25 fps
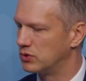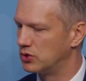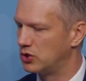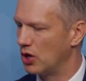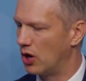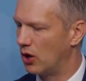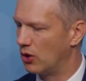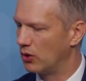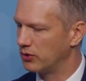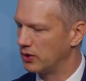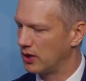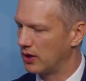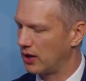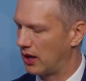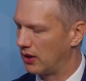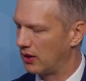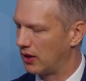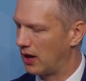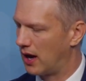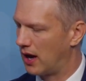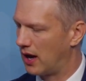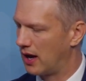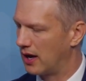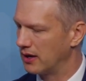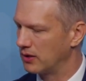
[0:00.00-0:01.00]
don't
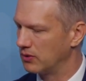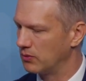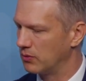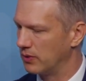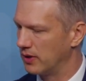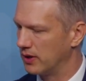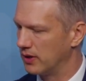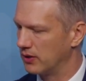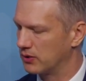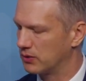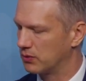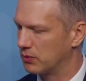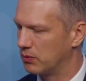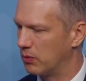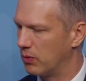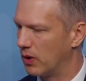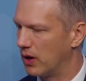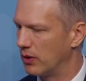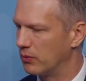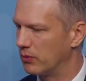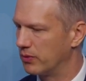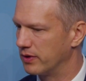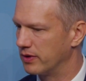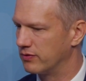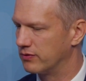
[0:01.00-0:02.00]
align with
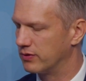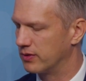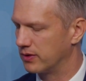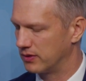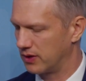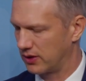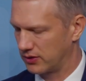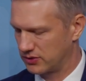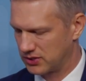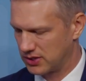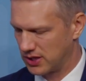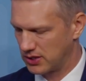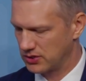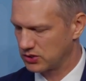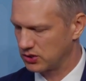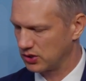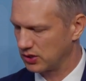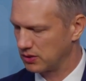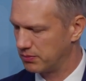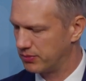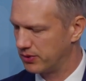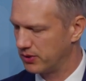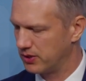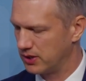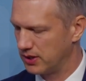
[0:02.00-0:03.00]
what we've
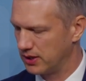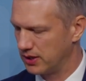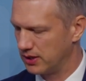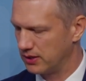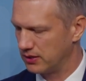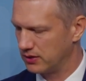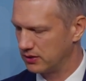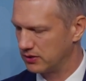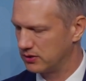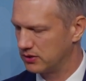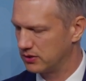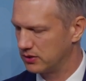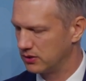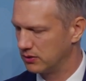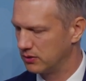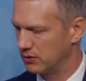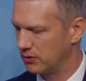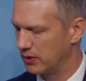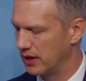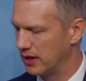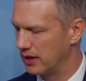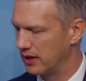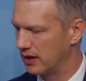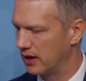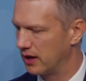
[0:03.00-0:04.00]
essentially put
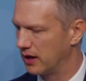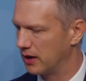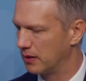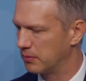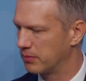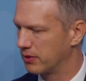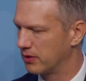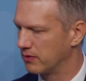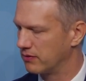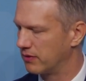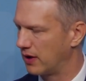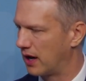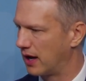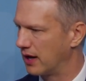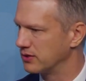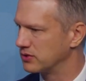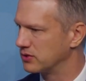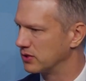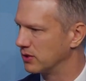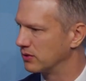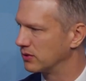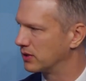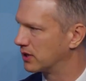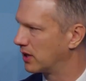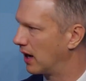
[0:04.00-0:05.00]
into a
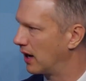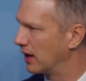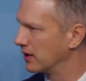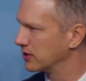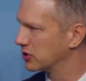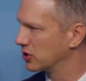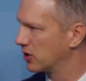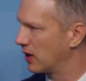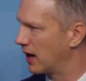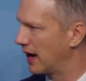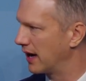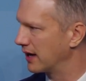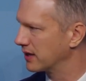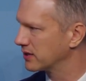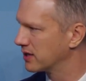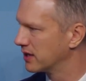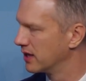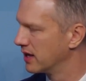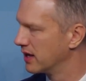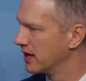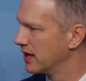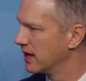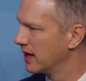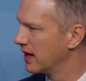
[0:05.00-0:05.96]
provisoed contract,